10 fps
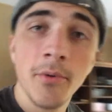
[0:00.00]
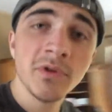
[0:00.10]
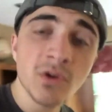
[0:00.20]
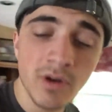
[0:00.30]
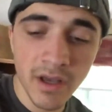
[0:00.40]

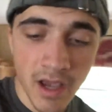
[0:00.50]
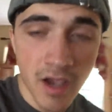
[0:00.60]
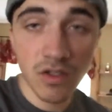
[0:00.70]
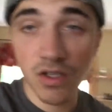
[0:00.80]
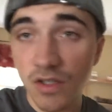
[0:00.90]
What's going on,
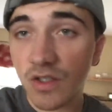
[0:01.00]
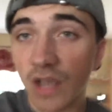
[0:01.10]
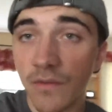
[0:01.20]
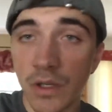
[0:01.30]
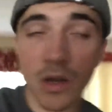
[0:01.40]
guys? It's
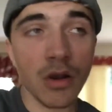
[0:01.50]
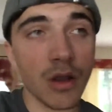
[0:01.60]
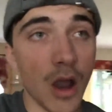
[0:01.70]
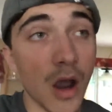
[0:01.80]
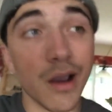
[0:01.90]
Kevin here.
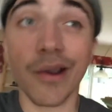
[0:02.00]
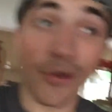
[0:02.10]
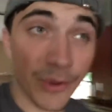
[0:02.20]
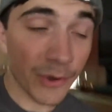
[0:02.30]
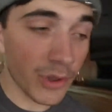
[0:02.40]

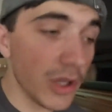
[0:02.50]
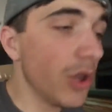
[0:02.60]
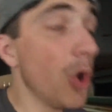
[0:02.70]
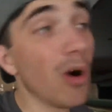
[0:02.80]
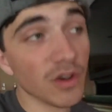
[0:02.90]
Clearly,
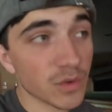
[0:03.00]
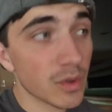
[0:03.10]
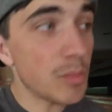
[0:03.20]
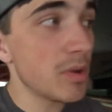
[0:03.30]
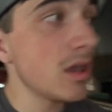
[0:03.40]
who else
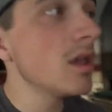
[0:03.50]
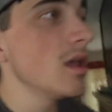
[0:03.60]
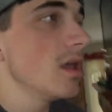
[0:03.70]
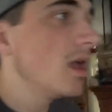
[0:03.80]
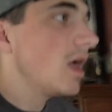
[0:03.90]
would it be?
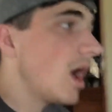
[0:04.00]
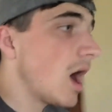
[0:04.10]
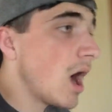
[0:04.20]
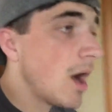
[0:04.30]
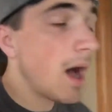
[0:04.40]

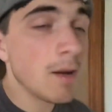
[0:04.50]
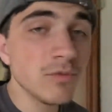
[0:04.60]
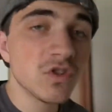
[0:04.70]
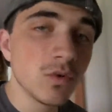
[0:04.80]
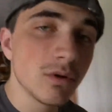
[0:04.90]
I'm
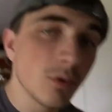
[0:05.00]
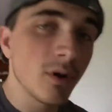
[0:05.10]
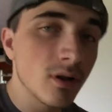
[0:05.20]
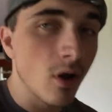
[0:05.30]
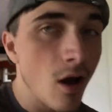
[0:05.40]
just doing a
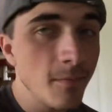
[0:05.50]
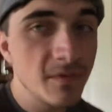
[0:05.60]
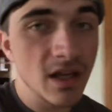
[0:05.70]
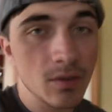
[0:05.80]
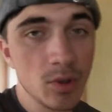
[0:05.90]
quick little
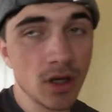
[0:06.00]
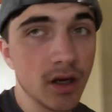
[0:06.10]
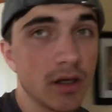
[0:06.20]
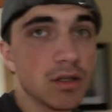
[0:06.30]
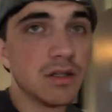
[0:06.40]
update
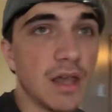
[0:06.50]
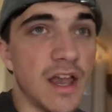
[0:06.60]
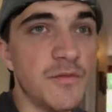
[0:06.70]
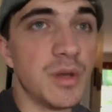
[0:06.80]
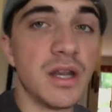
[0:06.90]
because
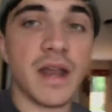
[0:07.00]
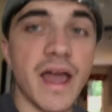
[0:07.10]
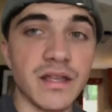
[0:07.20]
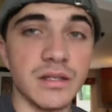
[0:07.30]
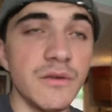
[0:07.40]
I've been
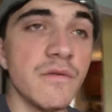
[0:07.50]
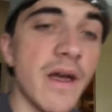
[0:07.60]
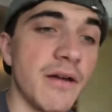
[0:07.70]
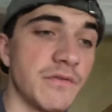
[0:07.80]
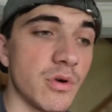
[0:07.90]
inactive
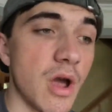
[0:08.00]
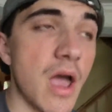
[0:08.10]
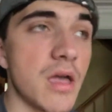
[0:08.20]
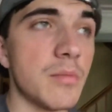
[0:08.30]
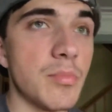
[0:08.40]
after
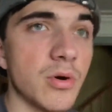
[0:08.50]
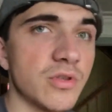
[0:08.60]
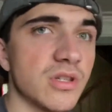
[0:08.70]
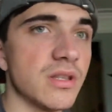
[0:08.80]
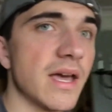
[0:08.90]
I
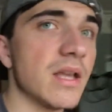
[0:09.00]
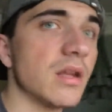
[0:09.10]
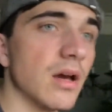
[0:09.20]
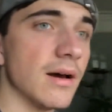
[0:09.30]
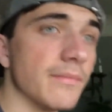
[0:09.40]
posted
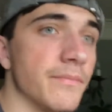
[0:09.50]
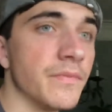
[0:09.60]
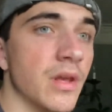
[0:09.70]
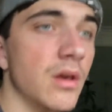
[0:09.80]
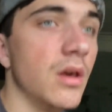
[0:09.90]
that
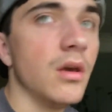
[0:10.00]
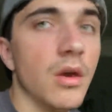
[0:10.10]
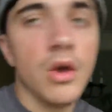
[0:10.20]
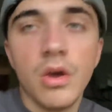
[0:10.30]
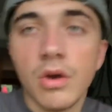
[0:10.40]

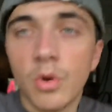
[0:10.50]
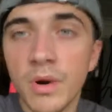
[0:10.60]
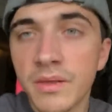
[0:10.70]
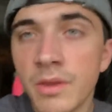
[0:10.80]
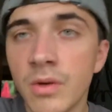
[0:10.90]

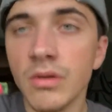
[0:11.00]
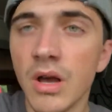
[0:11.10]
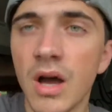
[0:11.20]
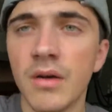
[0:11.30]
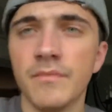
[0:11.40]
quick
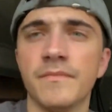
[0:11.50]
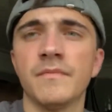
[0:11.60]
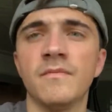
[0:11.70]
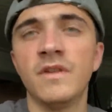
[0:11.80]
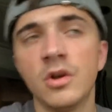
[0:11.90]
little
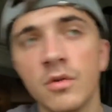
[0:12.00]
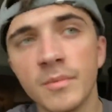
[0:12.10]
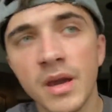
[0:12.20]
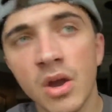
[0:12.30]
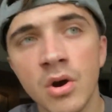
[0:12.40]
video with
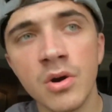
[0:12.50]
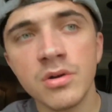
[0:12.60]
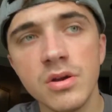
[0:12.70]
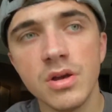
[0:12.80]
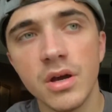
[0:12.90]
my
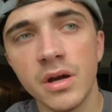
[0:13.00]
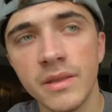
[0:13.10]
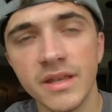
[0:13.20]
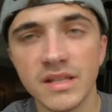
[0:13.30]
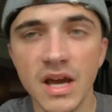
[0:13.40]
car,
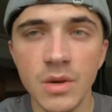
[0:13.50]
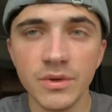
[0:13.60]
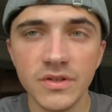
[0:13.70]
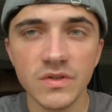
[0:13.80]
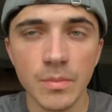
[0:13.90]
and that's kind of
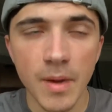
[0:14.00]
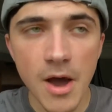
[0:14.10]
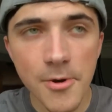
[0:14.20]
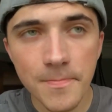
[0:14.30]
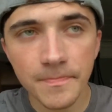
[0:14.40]
what this is
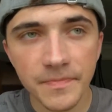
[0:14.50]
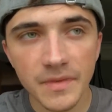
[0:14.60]
about.